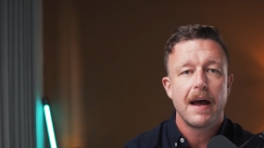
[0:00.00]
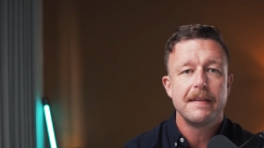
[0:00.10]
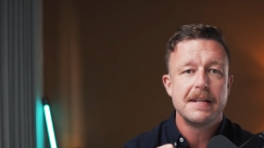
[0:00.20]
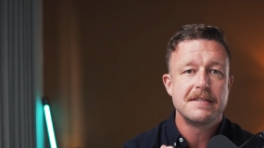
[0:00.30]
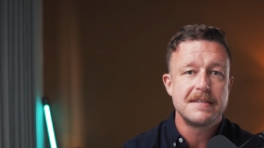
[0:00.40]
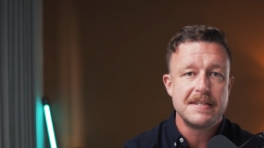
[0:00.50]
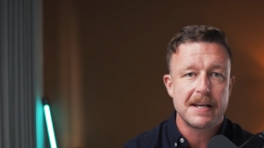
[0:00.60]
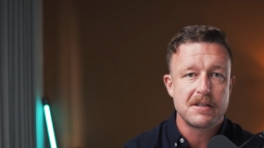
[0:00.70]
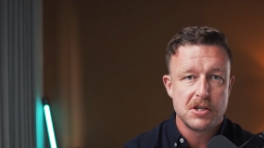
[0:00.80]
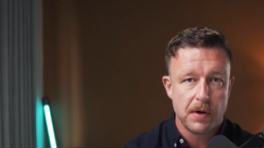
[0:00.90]
and then
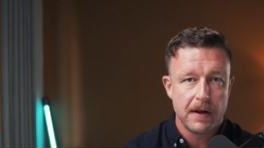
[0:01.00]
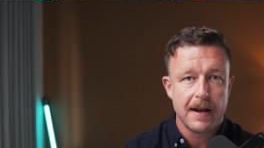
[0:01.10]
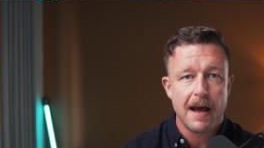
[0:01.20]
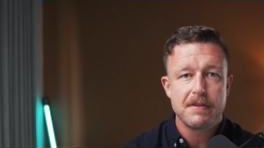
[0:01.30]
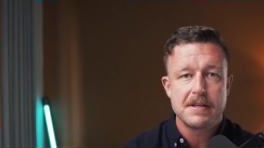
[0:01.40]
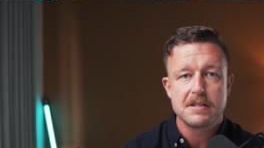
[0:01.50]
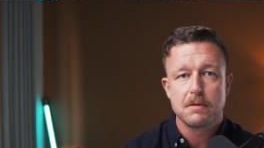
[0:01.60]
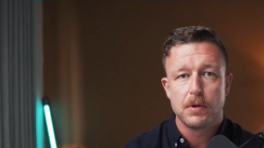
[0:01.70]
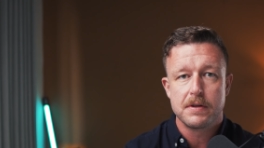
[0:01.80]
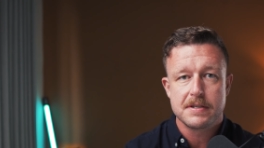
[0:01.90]
stick to it and have the
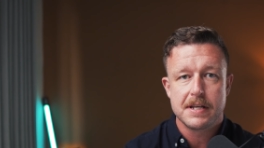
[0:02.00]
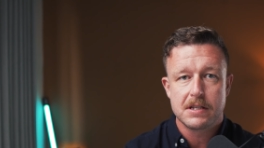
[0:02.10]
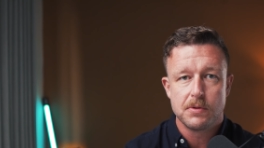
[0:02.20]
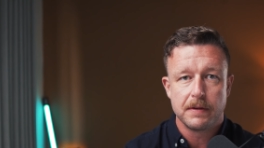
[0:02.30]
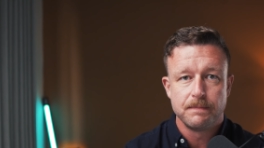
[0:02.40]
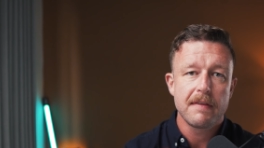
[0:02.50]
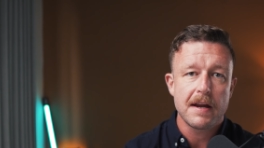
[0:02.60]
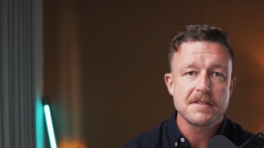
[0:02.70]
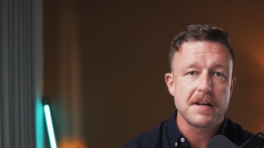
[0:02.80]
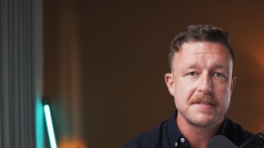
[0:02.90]
discipline to stick to it. That
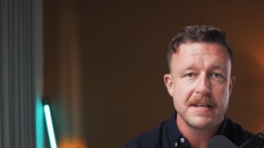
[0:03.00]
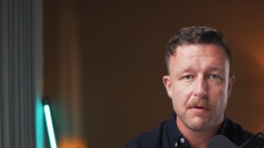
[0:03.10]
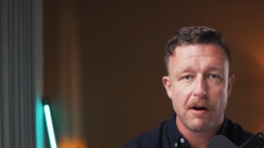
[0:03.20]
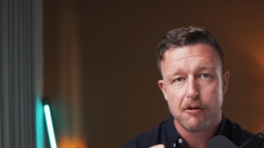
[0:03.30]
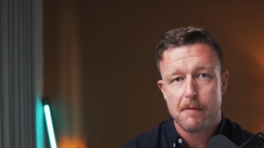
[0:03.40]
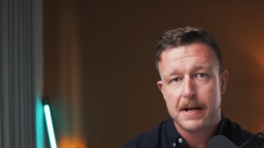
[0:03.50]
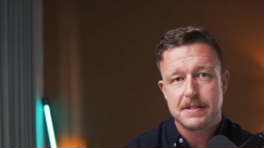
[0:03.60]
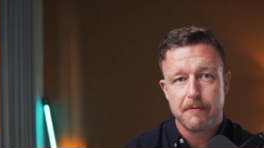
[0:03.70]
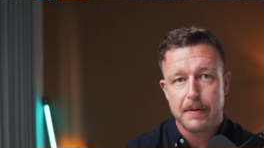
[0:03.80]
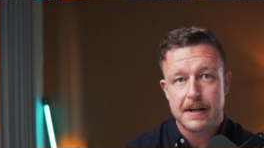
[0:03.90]
is going to set you up for a
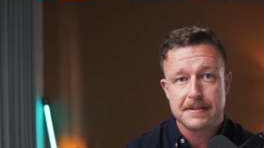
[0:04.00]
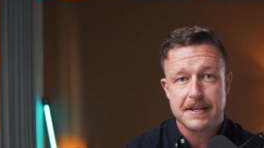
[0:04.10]
massive amount of